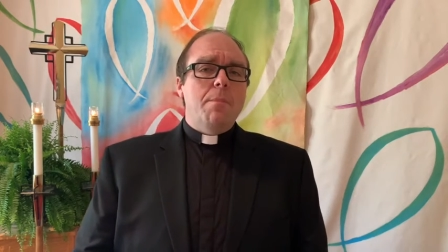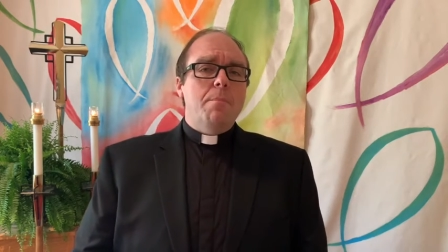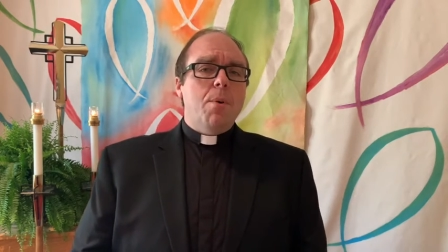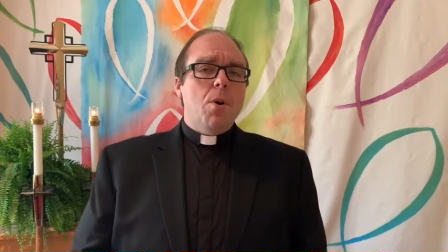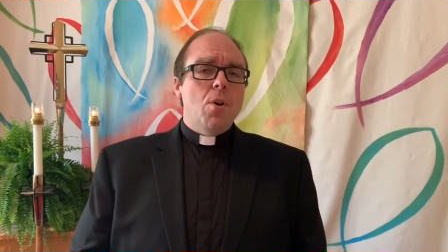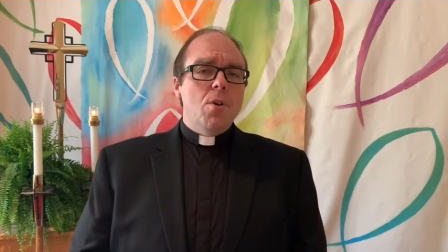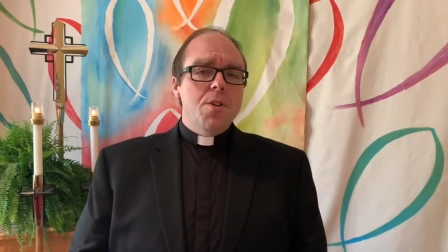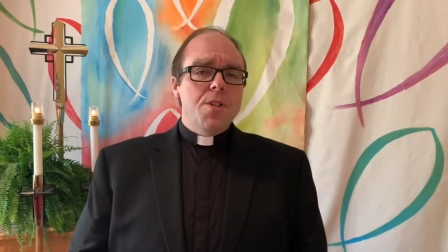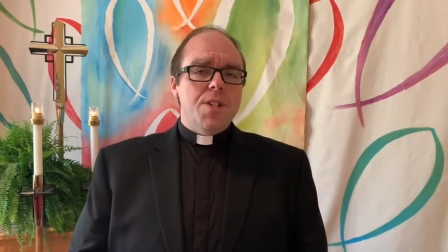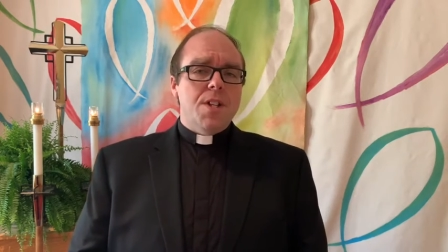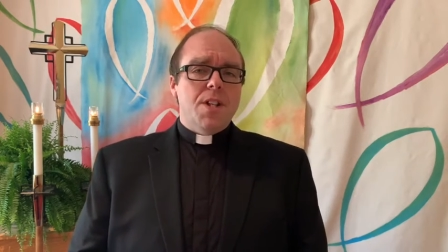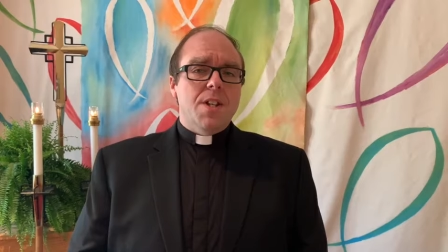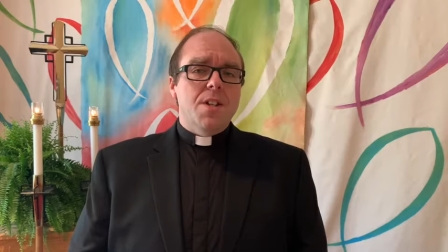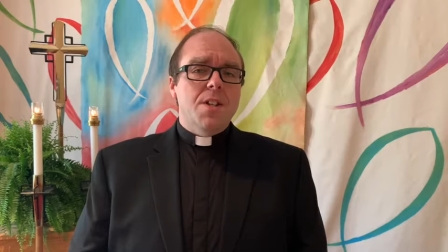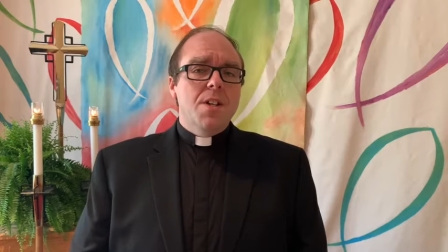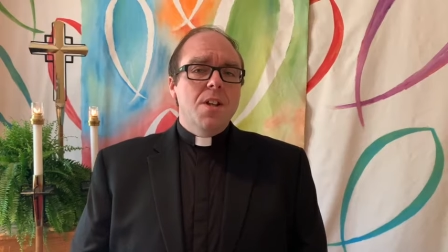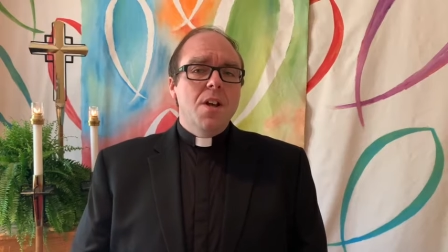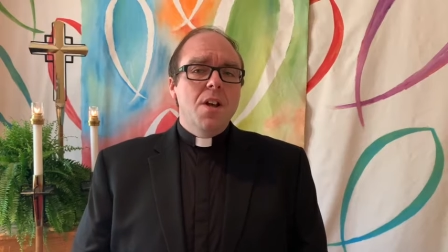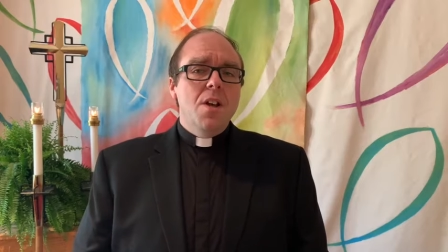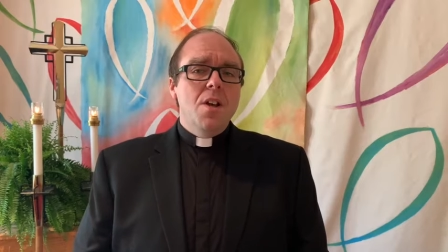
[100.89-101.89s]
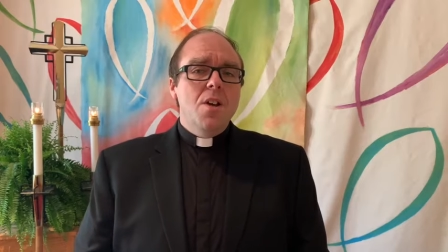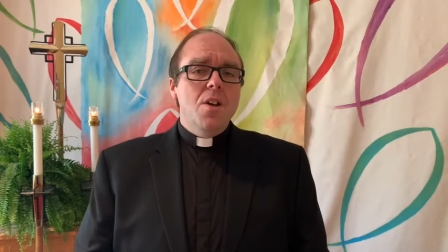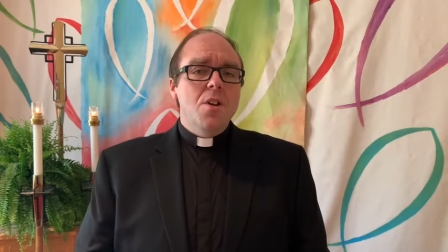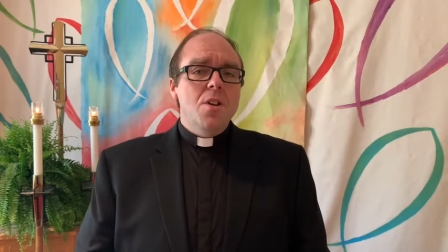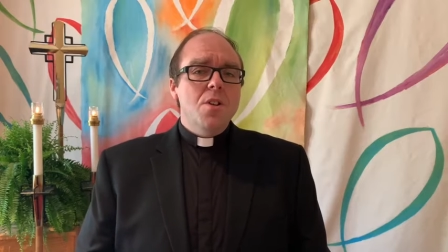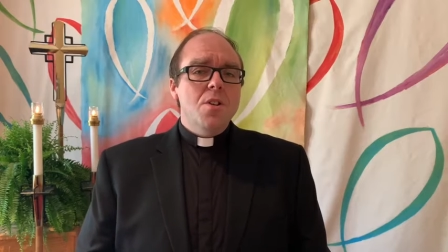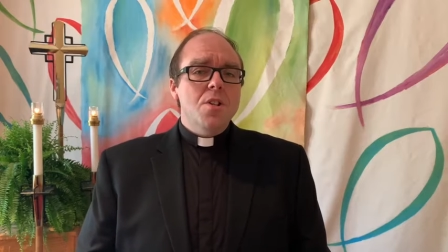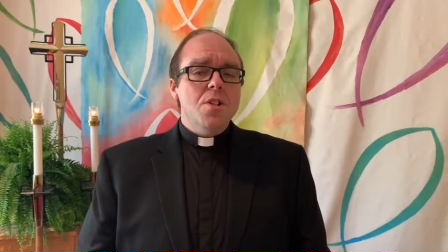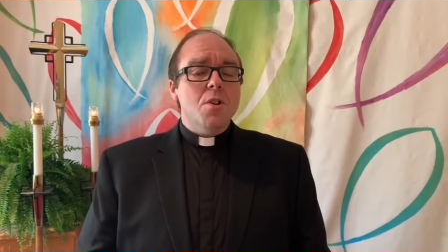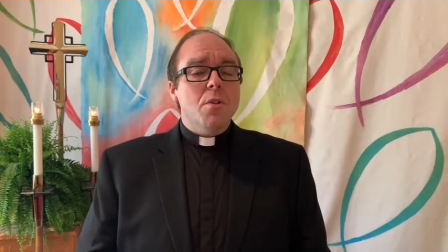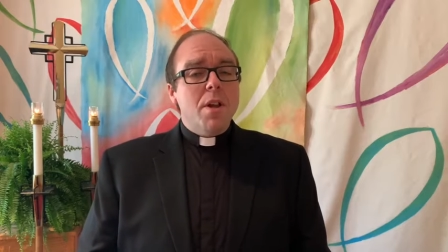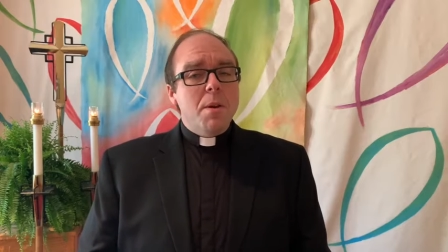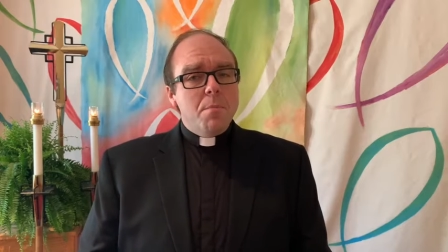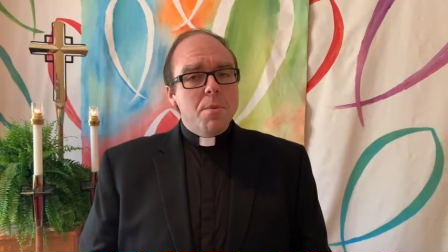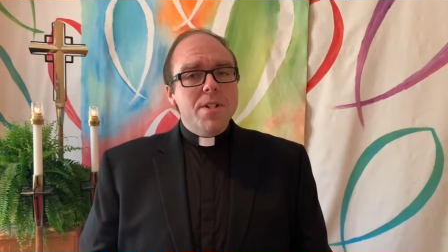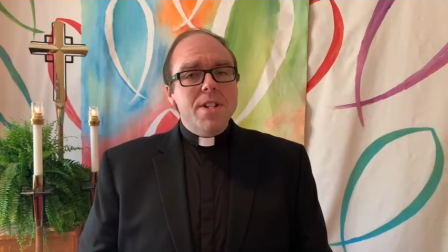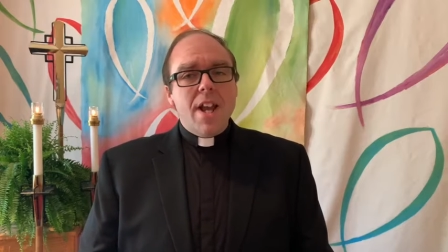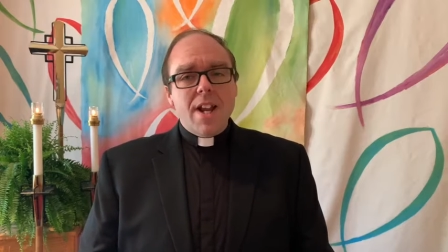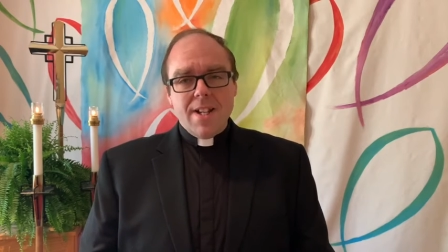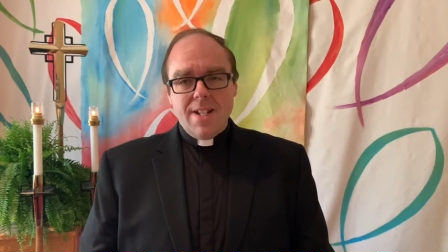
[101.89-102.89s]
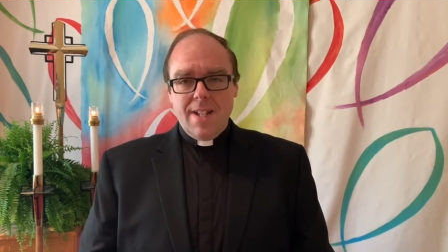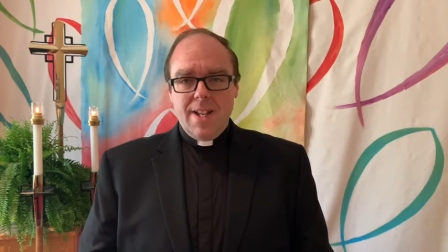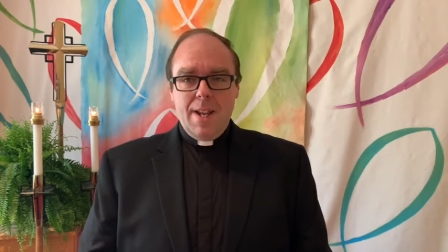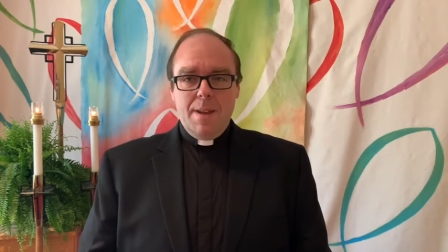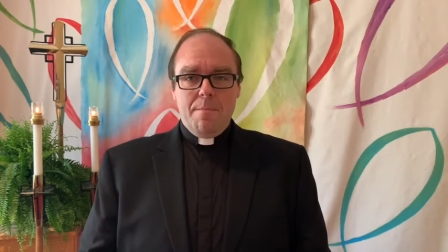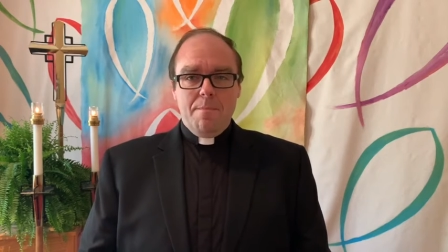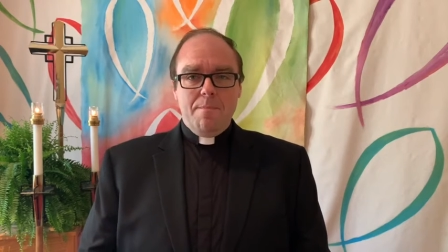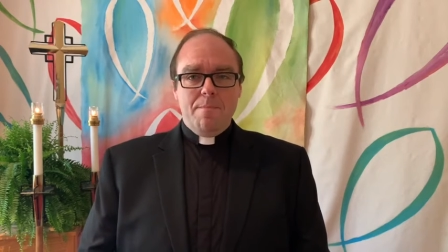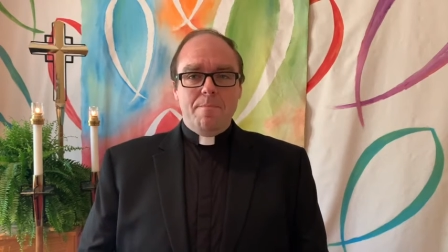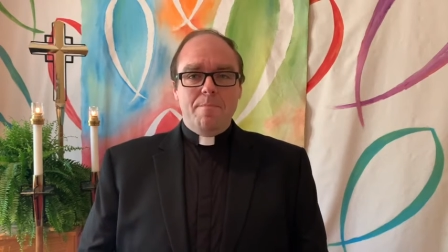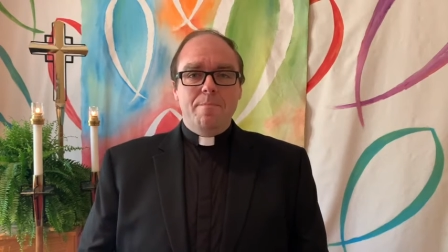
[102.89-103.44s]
person, so he protected him.